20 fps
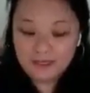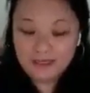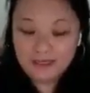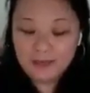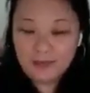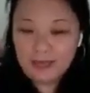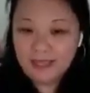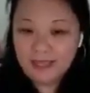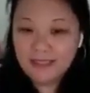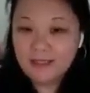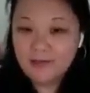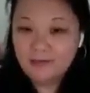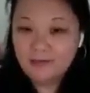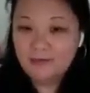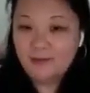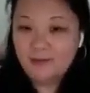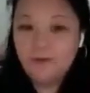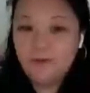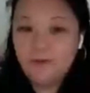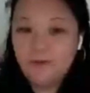the
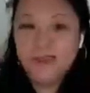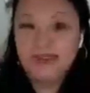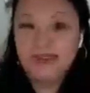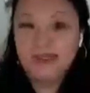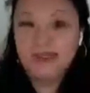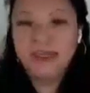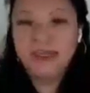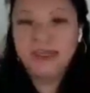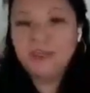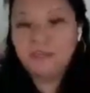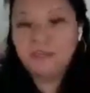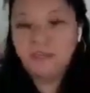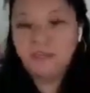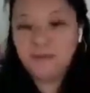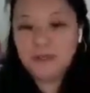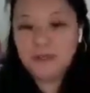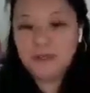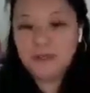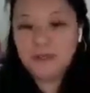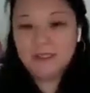causative have in
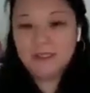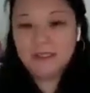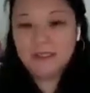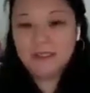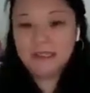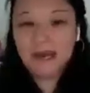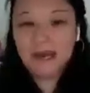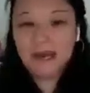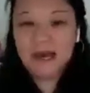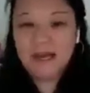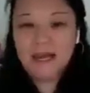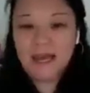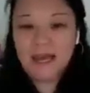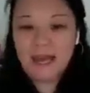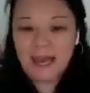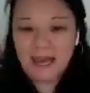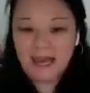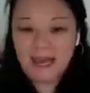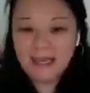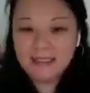the passive voice.
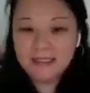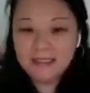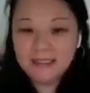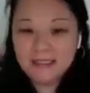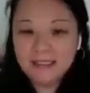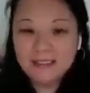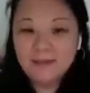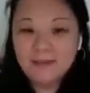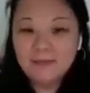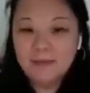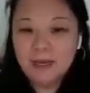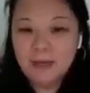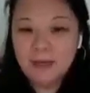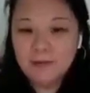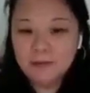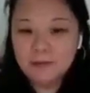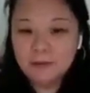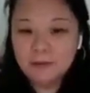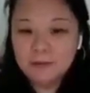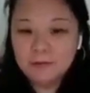So for
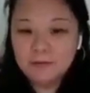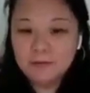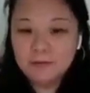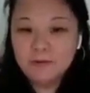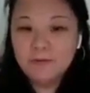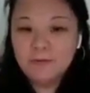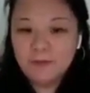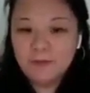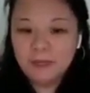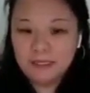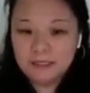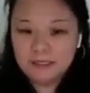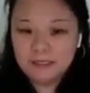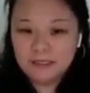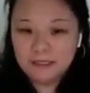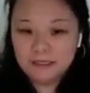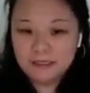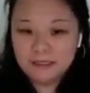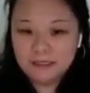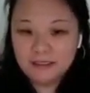instance, I had
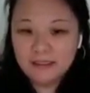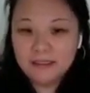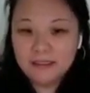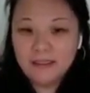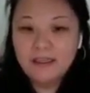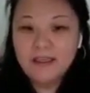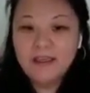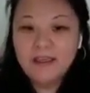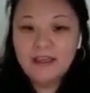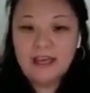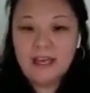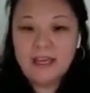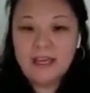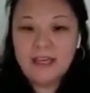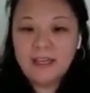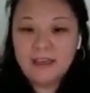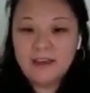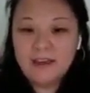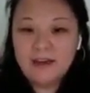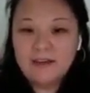my roof
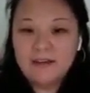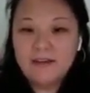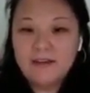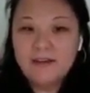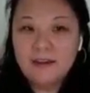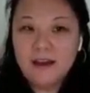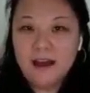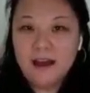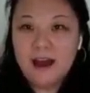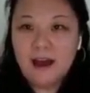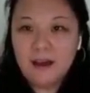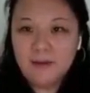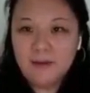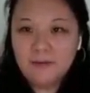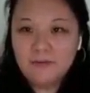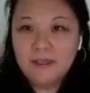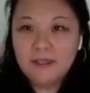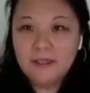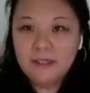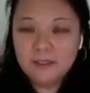fixed.
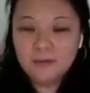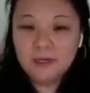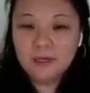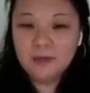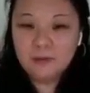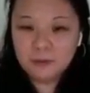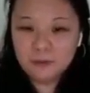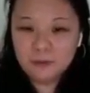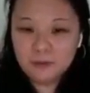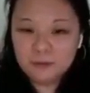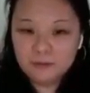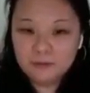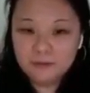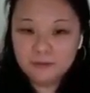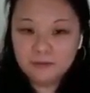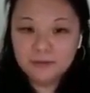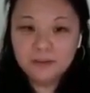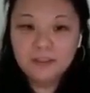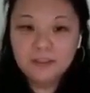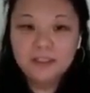And here,
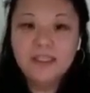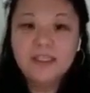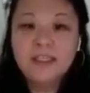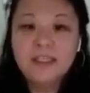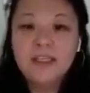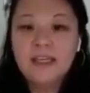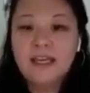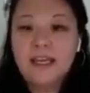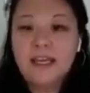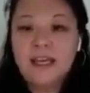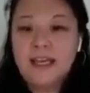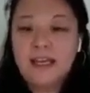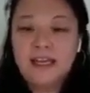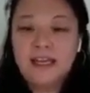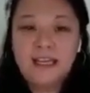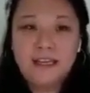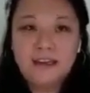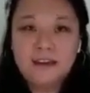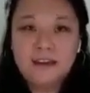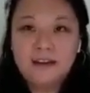I fixed
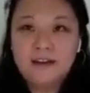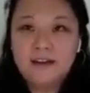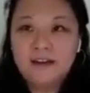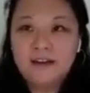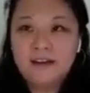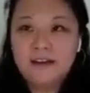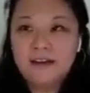my roof.